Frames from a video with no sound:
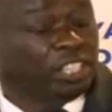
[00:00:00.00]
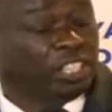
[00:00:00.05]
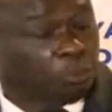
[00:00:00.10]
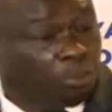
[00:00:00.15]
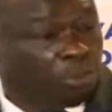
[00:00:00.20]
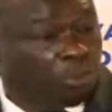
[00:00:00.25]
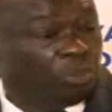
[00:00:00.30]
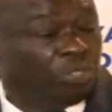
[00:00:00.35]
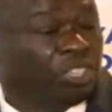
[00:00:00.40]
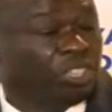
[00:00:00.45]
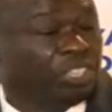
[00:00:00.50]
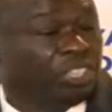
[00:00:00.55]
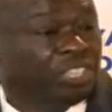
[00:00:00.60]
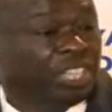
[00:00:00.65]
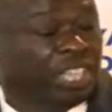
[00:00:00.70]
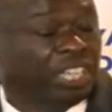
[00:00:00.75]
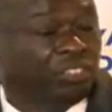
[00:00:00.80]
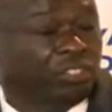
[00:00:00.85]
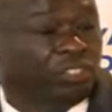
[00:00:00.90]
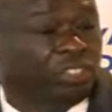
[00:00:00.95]
let's build
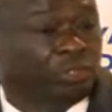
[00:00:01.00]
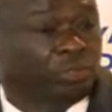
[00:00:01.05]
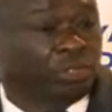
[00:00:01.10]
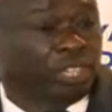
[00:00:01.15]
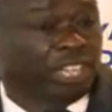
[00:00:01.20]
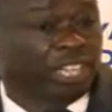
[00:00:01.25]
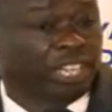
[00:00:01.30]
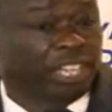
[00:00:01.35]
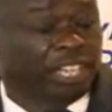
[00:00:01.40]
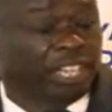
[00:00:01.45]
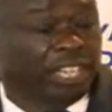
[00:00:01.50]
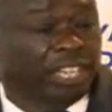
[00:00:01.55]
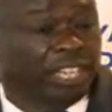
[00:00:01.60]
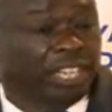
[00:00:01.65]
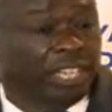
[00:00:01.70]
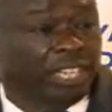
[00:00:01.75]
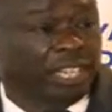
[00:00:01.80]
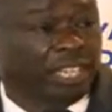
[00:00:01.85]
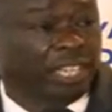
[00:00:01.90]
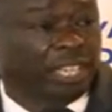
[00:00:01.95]
this country together,
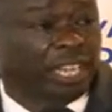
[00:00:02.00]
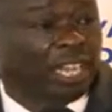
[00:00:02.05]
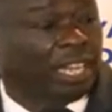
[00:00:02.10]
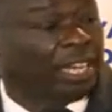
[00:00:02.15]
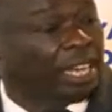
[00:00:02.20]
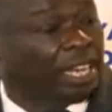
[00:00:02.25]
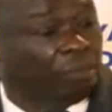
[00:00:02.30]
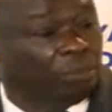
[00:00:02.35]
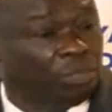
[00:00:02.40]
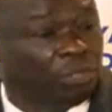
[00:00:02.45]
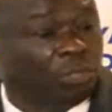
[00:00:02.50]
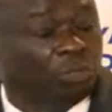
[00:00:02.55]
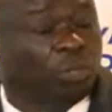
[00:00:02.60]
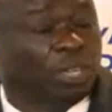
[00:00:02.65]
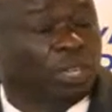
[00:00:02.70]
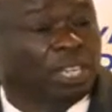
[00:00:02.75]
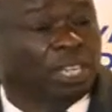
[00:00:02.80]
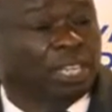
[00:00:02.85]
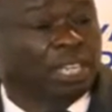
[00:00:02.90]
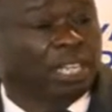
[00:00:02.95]
and I'm
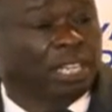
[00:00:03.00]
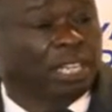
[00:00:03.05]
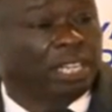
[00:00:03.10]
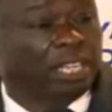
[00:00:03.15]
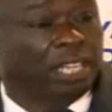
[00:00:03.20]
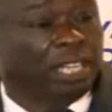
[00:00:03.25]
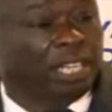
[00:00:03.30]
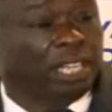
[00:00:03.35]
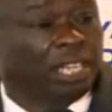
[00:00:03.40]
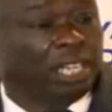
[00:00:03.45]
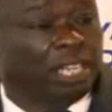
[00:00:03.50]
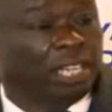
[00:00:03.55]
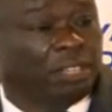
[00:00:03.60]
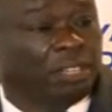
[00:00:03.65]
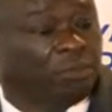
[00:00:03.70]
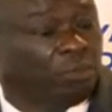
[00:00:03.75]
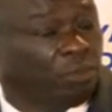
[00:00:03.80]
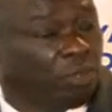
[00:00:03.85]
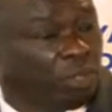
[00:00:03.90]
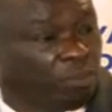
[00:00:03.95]
sure
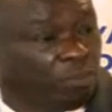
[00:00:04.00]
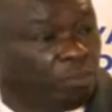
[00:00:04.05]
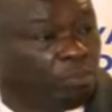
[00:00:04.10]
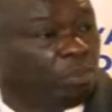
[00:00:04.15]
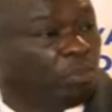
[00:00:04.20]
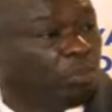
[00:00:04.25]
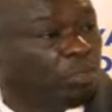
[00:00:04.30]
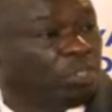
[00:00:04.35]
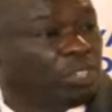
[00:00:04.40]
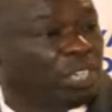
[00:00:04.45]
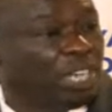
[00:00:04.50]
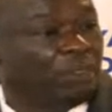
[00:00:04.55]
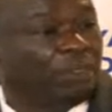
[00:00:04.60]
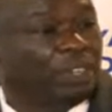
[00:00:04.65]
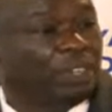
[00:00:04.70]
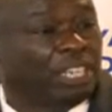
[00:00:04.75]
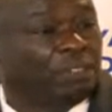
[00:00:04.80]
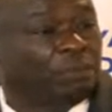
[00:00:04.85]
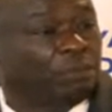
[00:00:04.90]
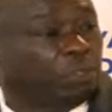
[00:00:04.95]
if we put
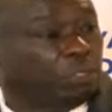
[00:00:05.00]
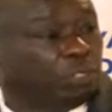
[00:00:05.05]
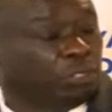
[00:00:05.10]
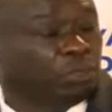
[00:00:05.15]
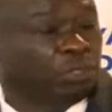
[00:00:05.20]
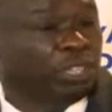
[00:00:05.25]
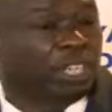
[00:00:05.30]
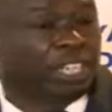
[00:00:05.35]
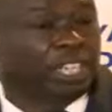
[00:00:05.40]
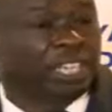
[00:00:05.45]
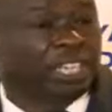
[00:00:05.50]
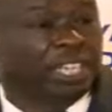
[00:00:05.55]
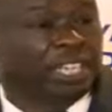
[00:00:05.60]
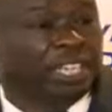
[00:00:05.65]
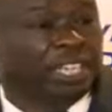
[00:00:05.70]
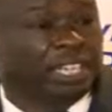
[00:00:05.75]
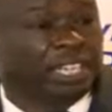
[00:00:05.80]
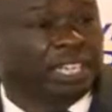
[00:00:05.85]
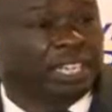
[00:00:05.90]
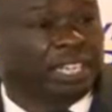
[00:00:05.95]
our efforts
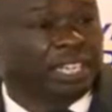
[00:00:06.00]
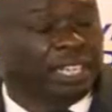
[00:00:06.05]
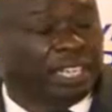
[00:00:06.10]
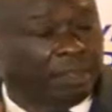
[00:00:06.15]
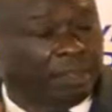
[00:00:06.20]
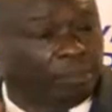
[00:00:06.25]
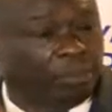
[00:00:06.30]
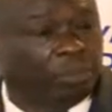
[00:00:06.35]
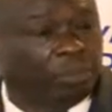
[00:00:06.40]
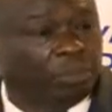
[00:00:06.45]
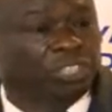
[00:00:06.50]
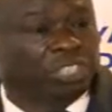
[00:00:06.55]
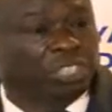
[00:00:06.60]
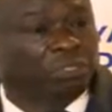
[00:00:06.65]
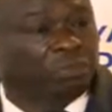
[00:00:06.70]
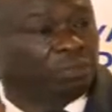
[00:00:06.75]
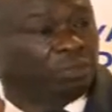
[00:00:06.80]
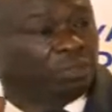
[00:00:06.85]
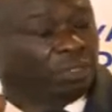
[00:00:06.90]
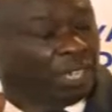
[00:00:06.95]
together in a
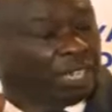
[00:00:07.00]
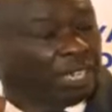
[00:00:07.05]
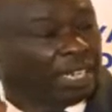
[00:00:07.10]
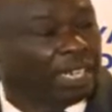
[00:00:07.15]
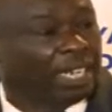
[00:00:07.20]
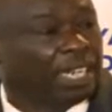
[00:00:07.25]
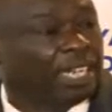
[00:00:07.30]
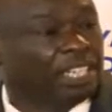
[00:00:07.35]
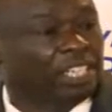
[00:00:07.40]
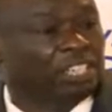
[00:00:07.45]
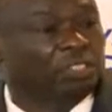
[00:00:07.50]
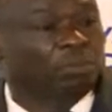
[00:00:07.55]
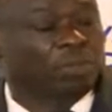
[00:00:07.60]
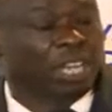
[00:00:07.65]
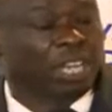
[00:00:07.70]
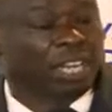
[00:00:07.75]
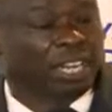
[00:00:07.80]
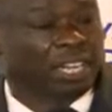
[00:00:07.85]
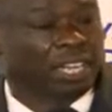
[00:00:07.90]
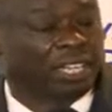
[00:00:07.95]
positive and a candid
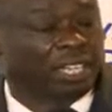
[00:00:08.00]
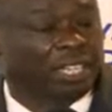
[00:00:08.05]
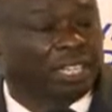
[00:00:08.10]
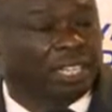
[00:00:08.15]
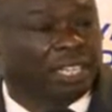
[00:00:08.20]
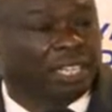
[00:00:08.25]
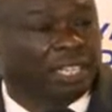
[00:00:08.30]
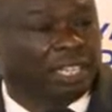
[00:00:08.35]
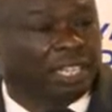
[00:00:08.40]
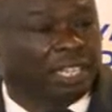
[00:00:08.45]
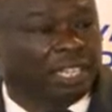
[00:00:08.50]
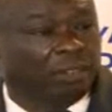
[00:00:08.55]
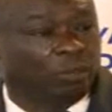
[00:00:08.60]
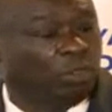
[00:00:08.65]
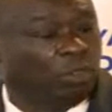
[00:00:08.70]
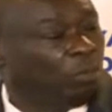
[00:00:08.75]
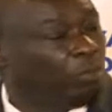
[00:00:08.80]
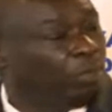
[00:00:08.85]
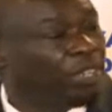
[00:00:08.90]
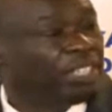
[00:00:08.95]
manner,
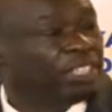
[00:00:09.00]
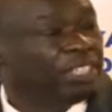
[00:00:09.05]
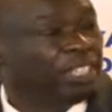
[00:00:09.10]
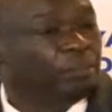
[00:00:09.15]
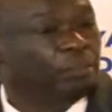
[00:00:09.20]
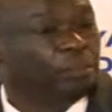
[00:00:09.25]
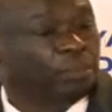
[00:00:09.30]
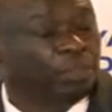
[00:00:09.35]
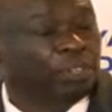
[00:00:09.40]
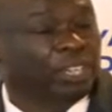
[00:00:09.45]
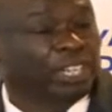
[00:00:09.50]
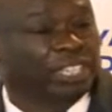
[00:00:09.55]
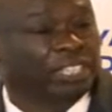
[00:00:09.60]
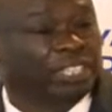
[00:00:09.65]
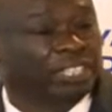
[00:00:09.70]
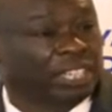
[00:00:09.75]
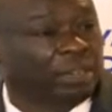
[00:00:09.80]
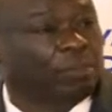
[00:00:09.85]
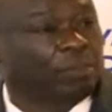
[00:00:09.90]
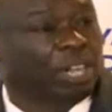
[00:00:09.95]
we'll make some
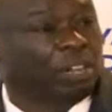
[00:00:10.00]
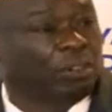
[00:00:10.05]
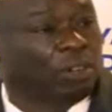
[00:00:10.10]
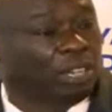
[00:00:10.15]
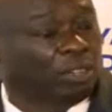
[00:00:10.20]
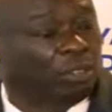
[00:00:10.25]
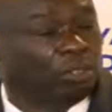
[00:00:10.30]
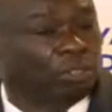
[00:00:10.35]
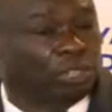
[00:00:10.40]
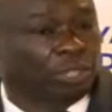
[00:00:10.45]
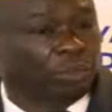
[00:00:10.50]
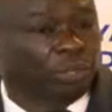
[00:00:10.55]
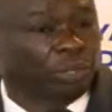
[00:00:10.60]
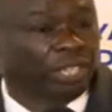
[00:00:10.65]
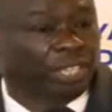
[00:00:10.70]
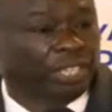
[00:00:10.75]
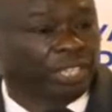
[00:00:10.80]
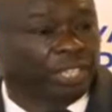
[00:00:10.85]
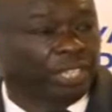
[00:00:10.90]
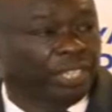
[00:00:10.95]
progress somehow along the
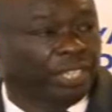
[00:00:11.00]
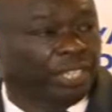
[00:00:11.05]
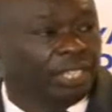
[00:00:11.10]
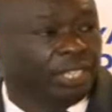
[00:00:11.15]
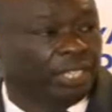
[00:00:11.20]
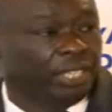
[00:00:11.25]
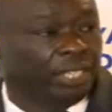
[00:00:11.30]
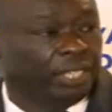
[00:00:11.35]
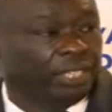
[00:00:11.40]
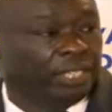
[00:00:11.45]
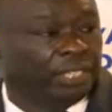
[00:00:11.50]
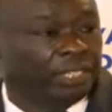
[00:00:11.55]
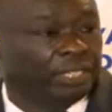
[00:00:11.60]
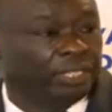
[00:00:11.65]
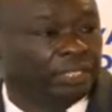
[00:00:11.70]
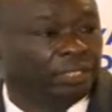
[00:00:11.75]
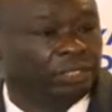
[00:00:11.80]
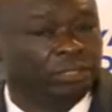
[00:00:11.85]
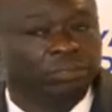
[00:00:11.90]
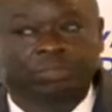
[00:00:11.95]
way.
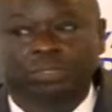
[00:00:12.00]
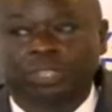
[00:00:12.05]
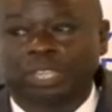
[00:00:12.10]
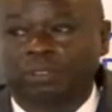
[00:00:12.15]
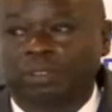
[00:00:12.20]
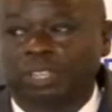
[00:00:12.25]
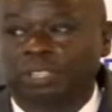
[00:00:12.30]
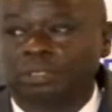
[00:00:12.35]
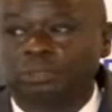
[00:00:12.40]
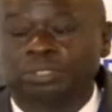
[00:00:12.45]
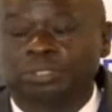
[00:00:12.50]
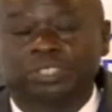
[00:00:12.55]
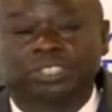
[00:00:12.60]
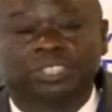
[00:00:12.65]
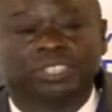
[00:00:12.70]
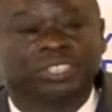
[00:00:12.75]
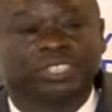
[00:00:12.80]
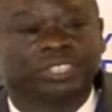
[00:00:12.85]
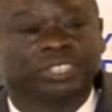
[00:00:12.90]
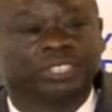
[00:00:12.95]
So for our
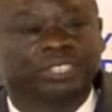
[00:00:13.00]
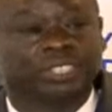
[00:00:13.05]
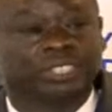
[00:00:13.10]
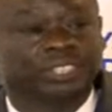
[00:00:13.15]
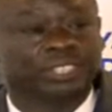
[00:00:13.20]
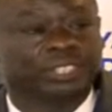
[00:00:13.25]
youths,